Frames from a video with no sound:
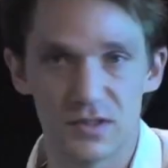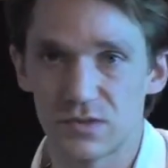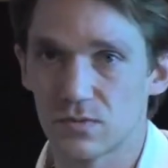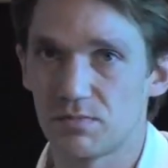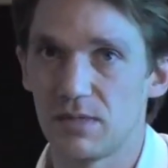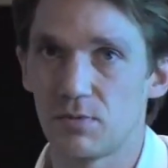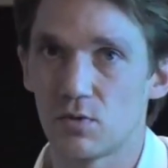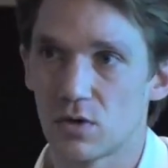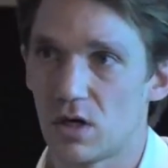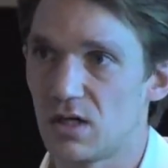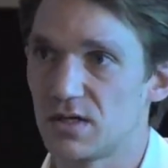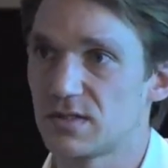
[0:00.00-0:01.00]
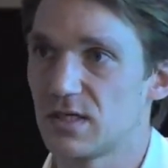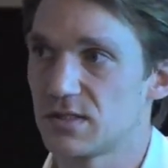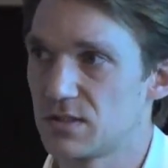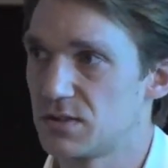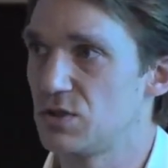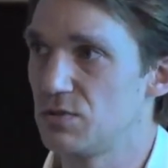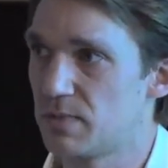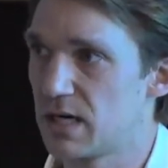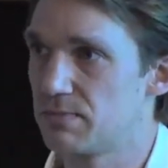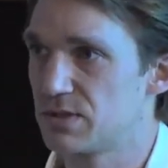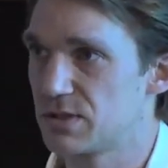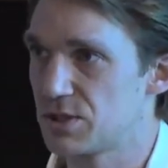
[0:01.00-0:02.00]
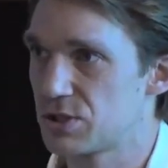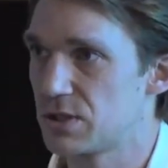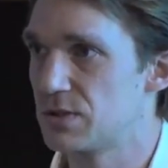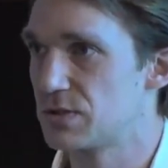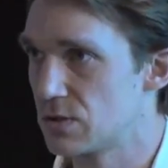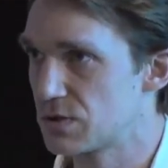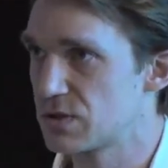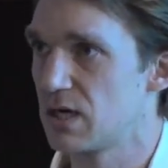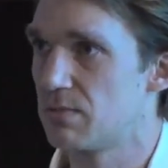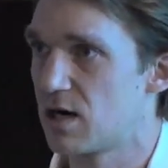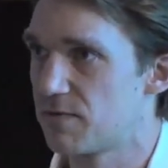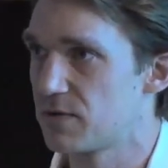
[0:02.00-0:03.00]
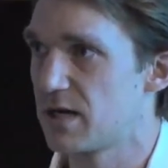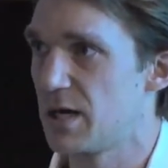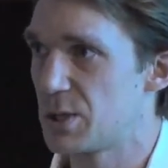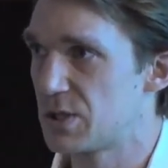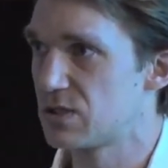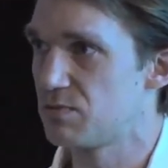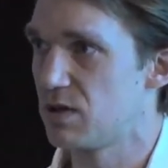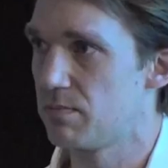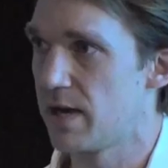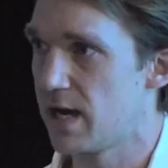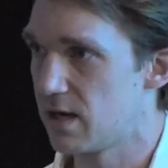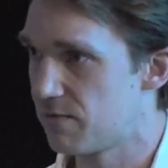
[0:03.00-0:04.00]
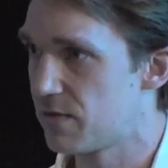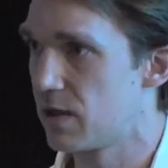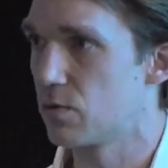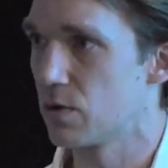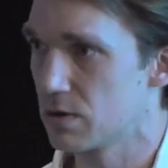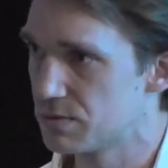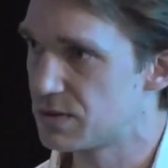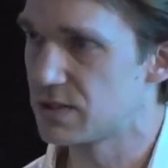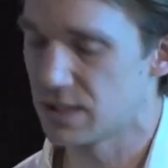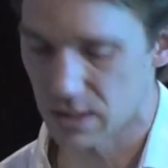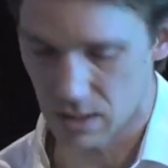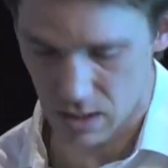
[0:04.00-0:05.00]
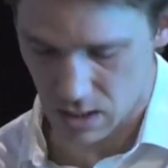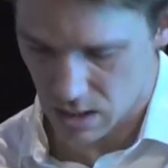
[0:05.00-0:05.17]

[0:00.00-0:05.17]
these people were all assessed in a supine position, so slight modifications could be made if they were seated.